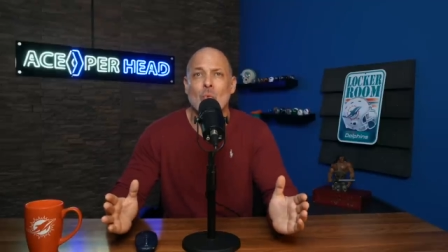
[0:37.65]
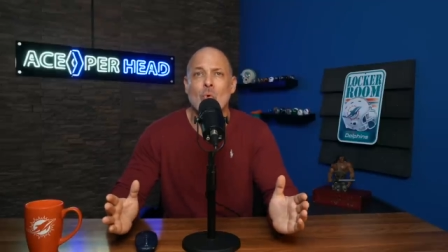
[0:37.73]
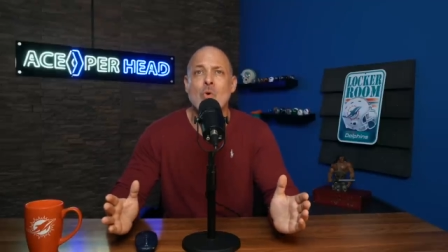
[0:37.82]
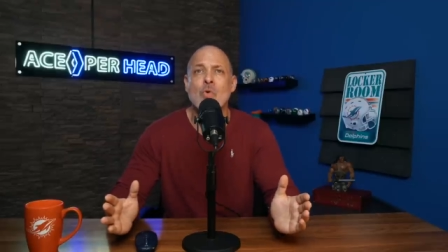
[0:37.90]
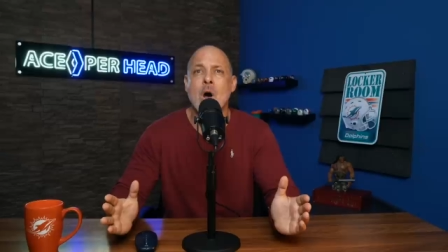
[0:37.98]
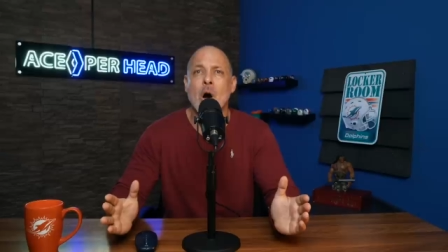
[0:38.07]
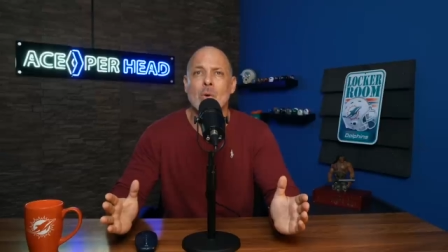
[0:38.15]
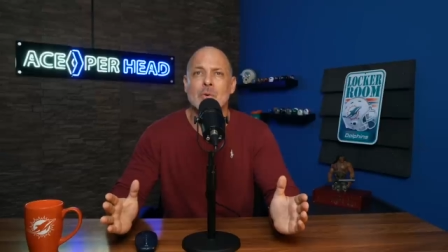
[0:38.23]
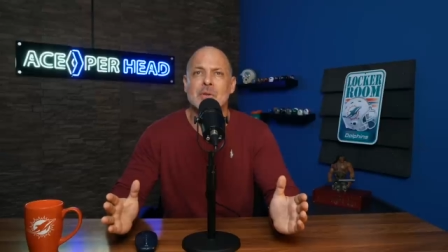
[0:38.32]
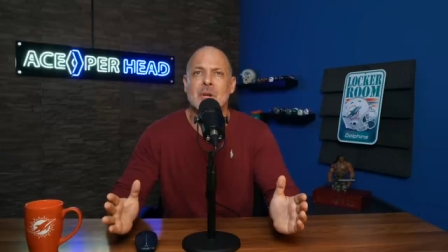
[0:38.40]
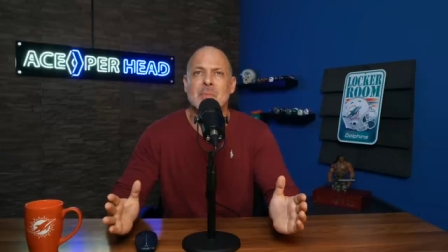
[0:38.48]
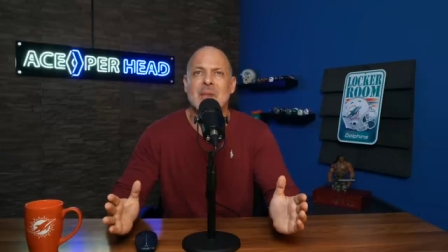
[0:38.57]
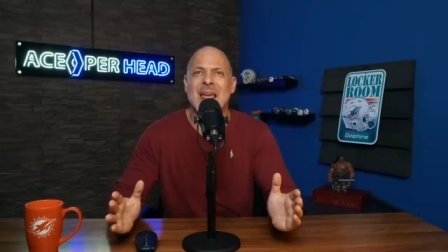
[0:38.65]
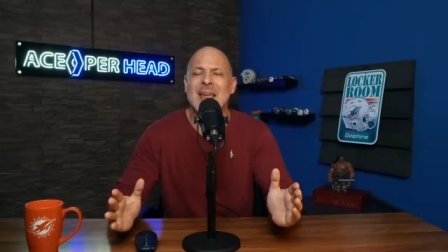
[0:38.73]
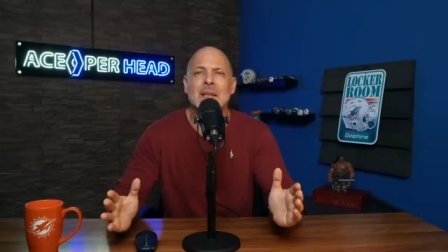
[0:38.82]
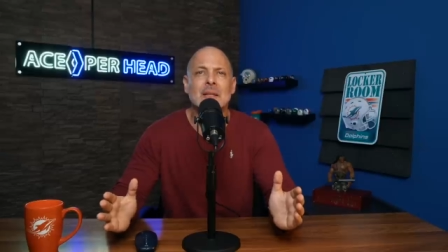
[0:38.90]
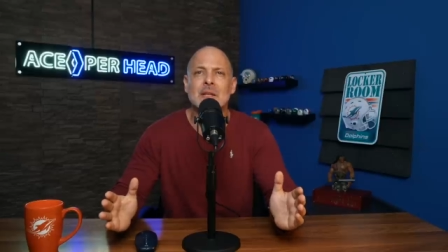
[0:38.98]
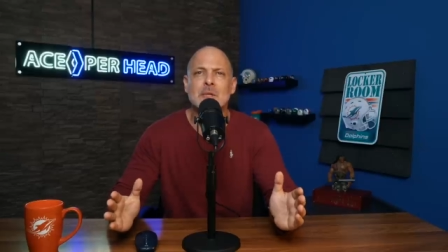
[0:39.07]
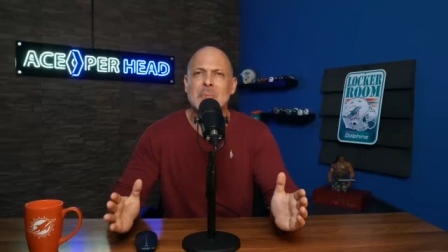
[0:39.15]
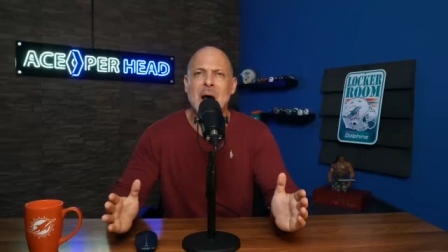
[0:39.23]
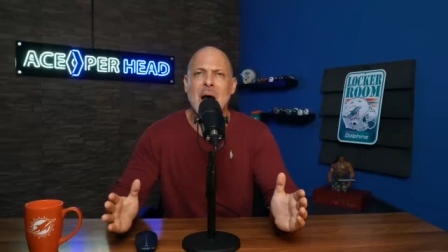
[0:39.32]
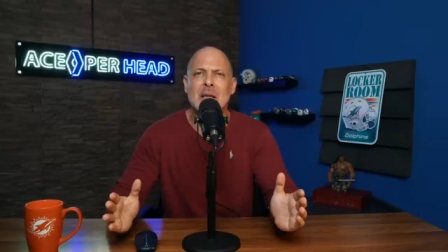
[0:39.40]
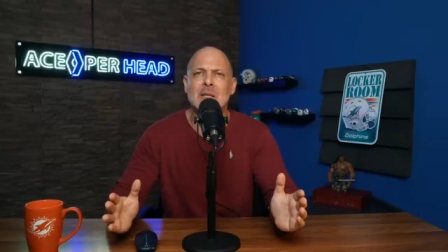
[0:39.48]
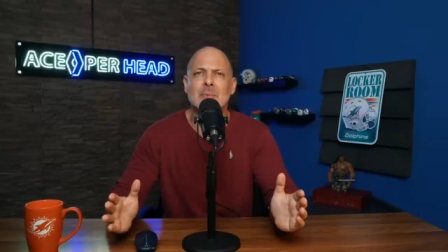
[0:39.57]
who knows? I mean, anything is
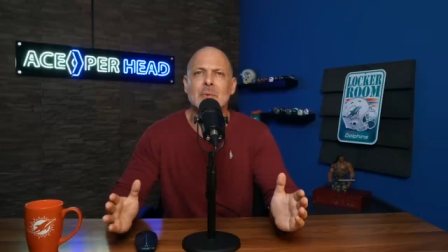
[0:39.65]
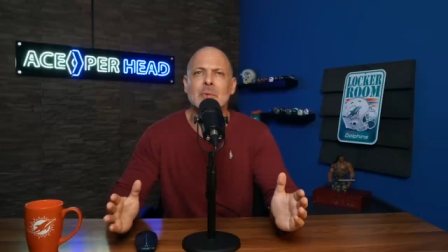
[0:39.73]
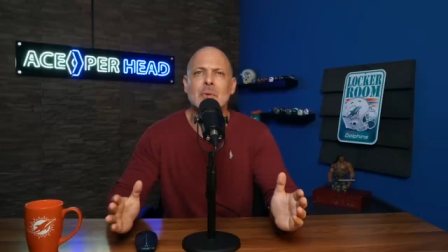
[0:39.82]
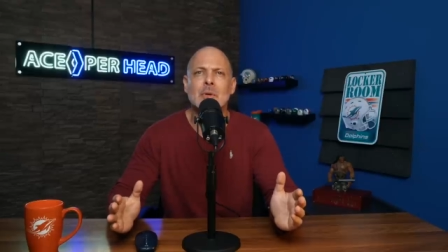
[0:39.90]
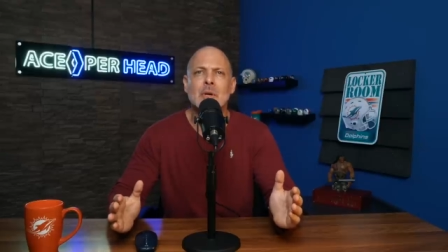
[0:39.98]
possible.